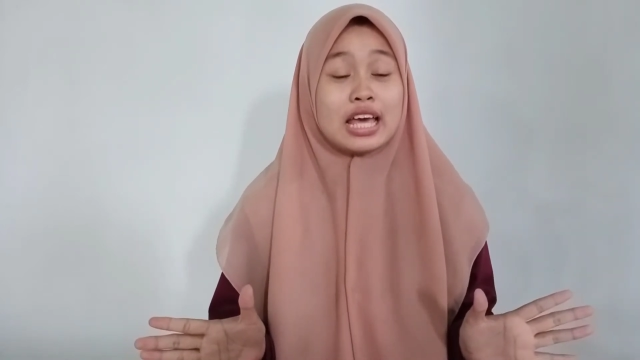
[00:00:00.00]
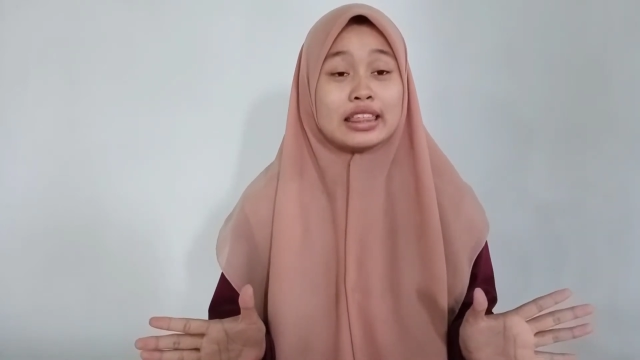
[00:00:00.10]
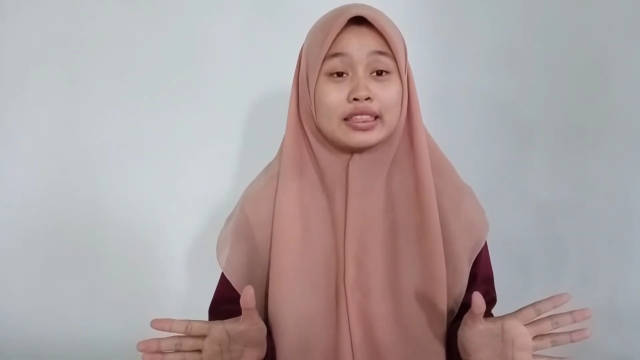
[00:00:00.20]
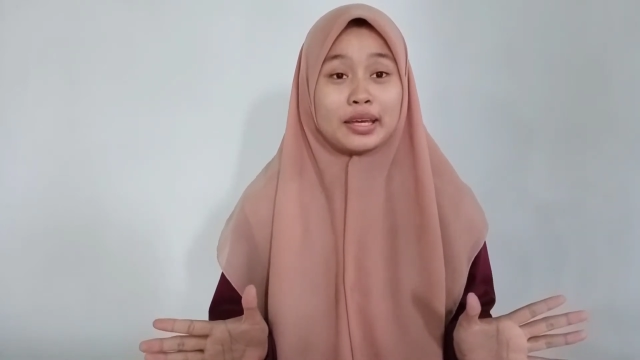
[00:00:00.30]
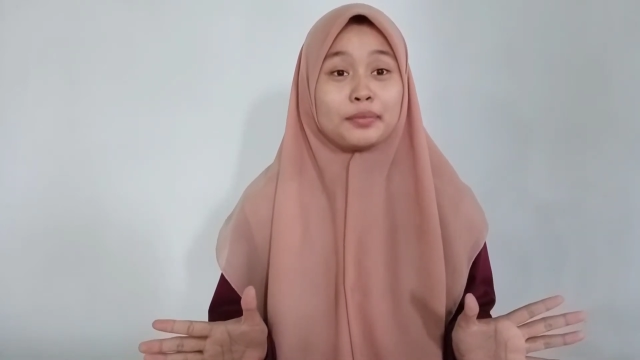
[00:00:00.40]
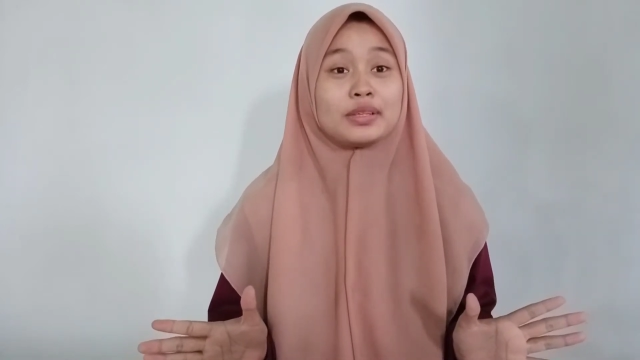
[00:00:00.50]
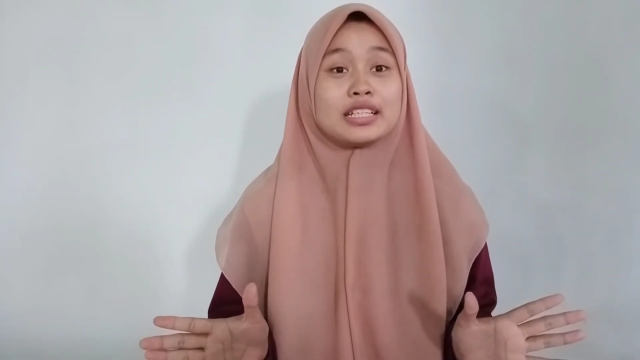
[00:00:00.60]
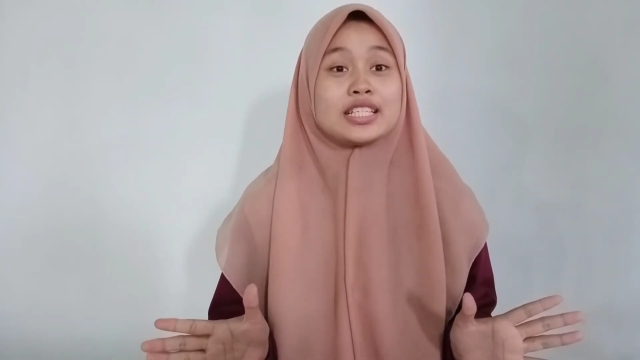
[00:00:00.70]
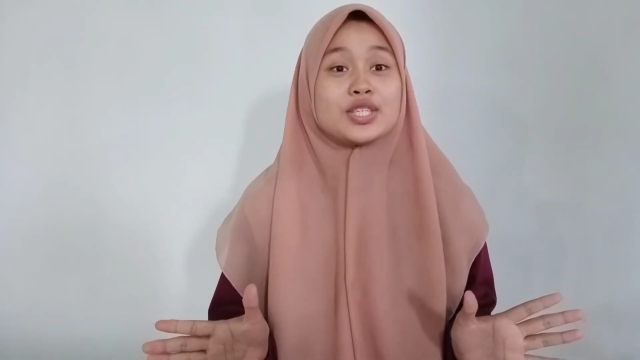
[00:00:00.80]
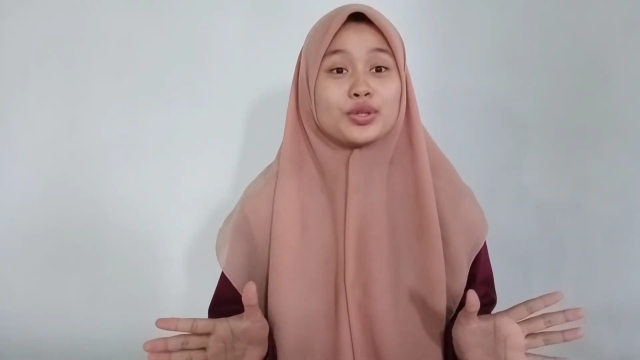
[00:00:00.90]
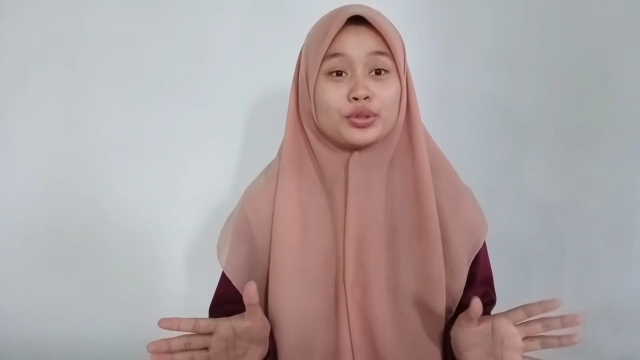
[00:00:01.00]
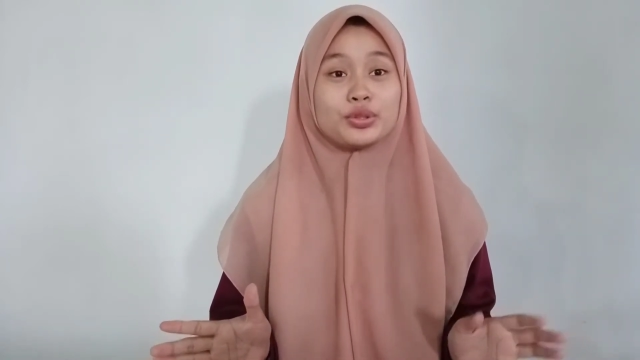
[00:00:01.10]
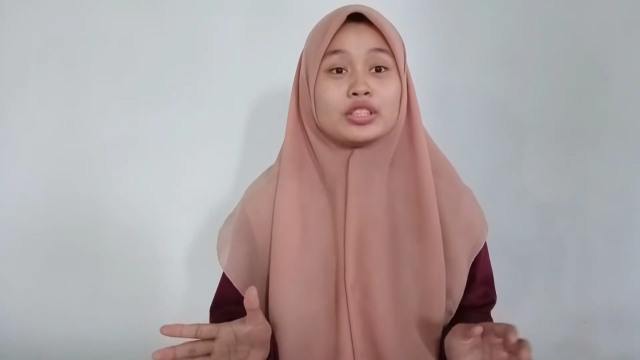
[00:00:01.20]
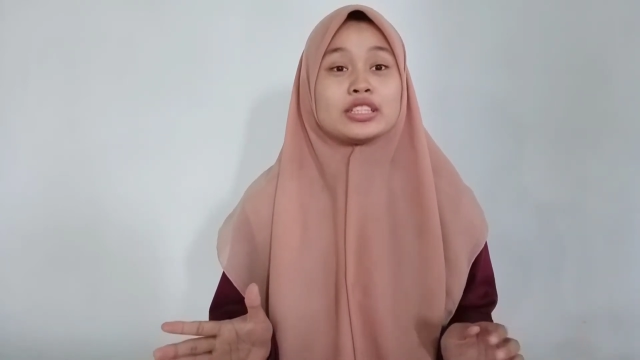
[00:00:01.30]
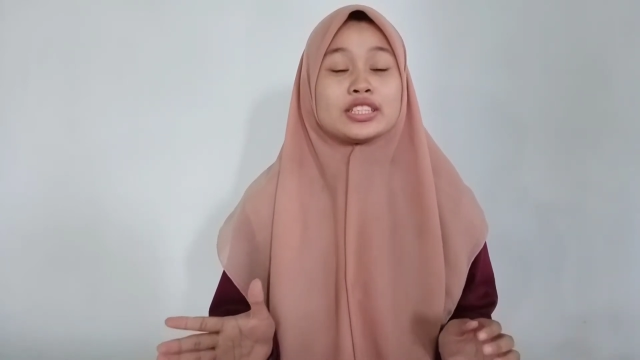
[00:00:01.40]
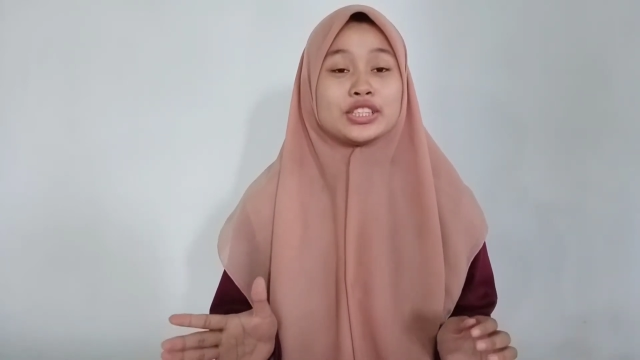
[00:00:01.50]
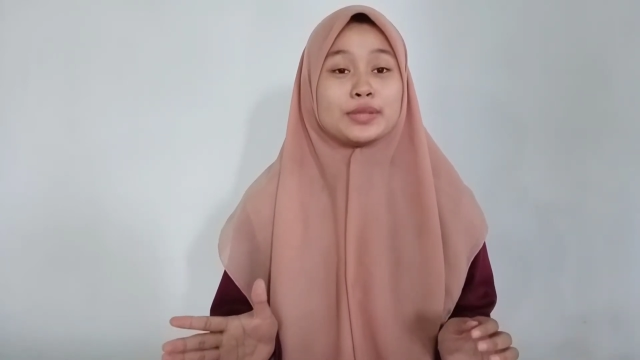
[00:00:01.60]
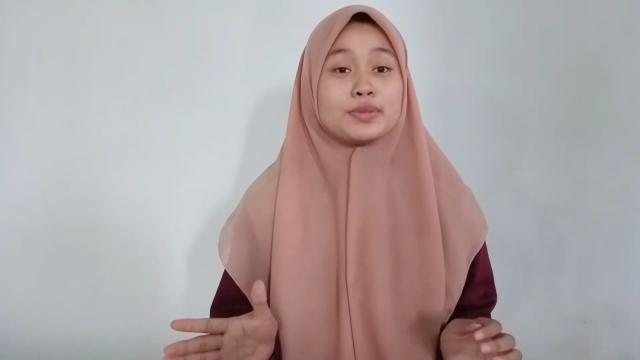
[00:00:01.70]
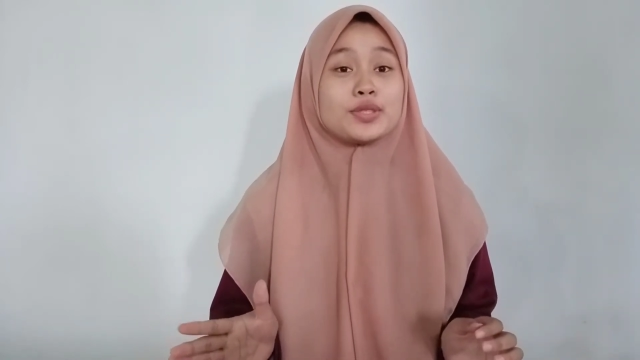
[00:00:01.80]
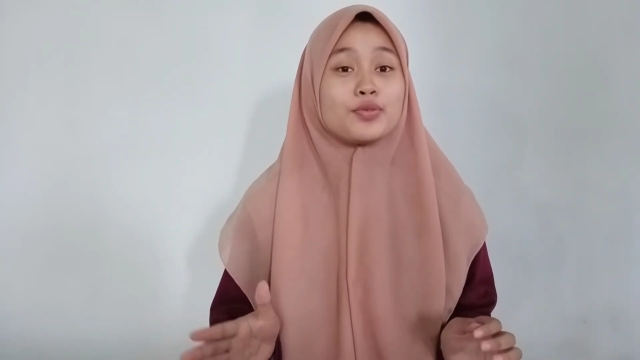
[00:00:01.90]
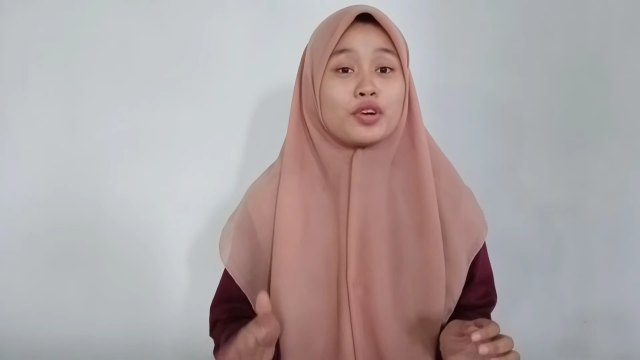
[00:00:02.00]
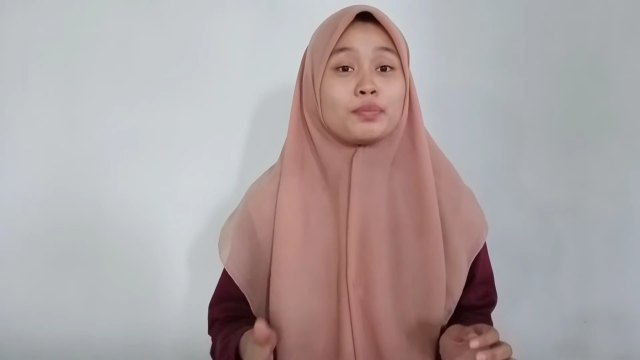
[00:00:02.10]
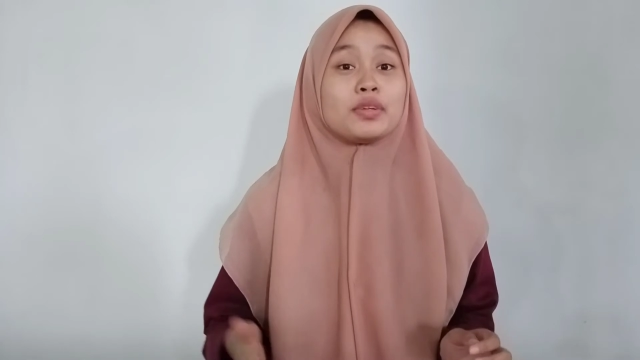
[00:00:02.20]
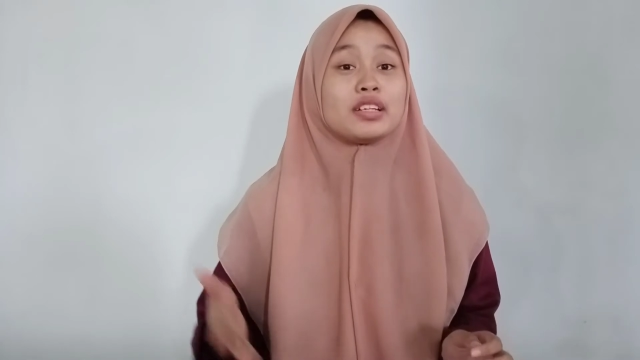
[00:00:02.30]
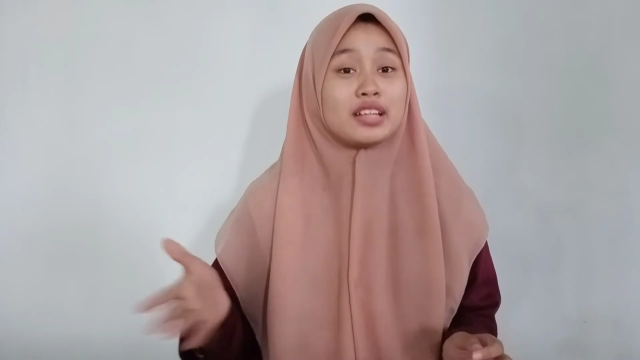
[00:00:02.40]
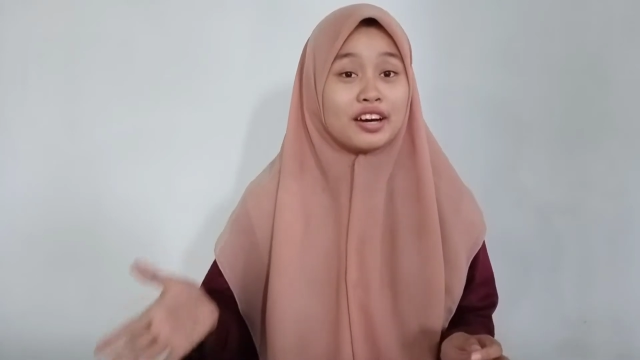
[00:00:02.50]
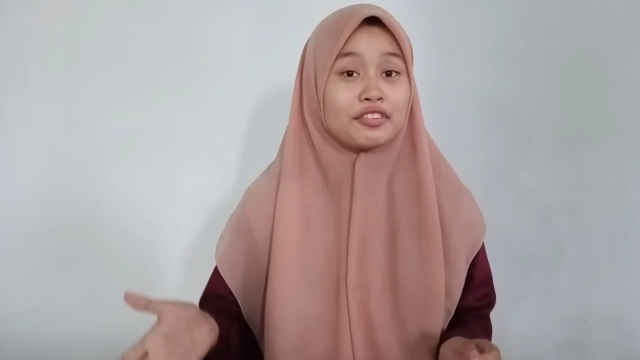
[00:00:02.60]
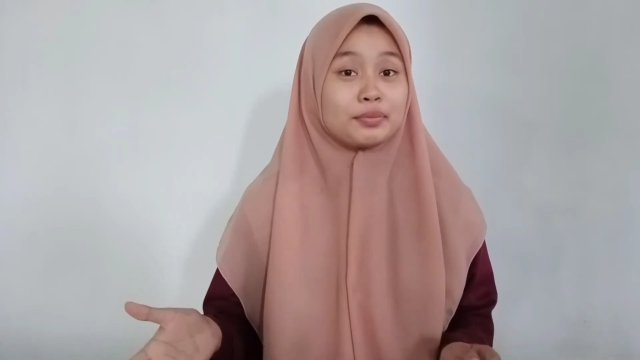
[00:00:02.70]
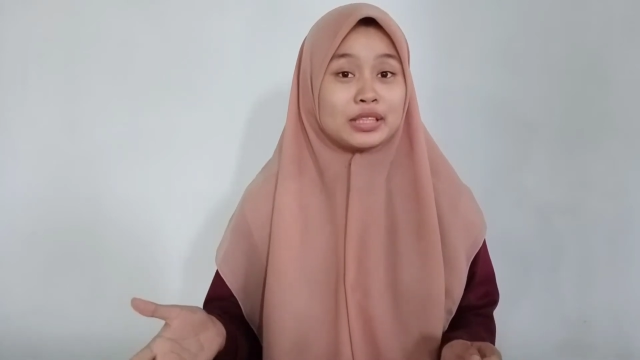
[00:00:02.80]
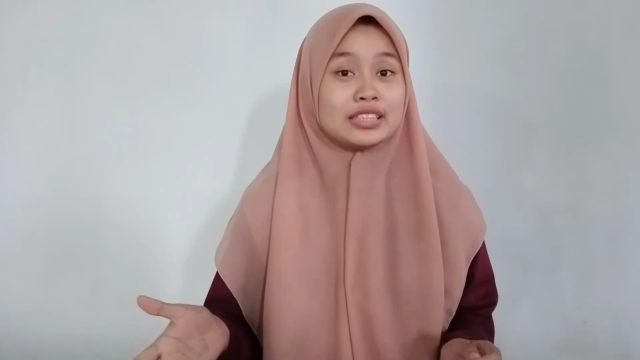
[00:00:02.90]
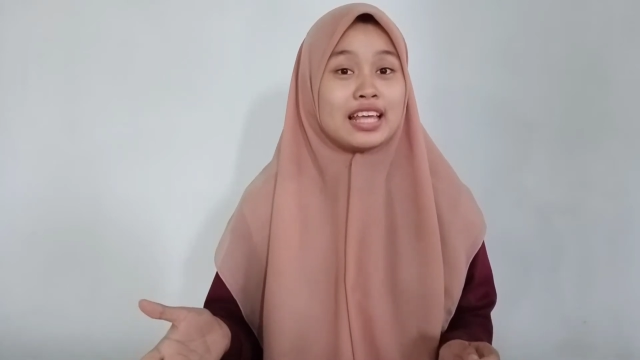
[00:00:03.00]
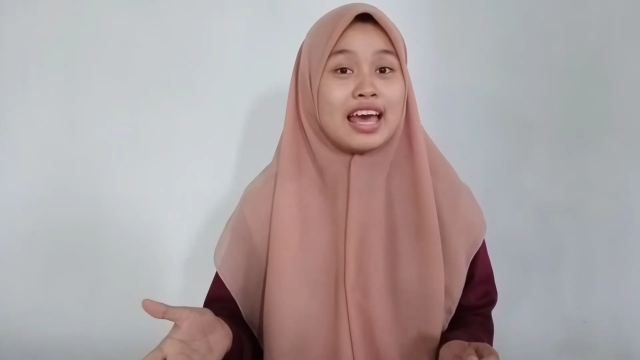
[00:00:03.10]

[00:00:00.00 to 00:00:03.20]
namely scholarships from the government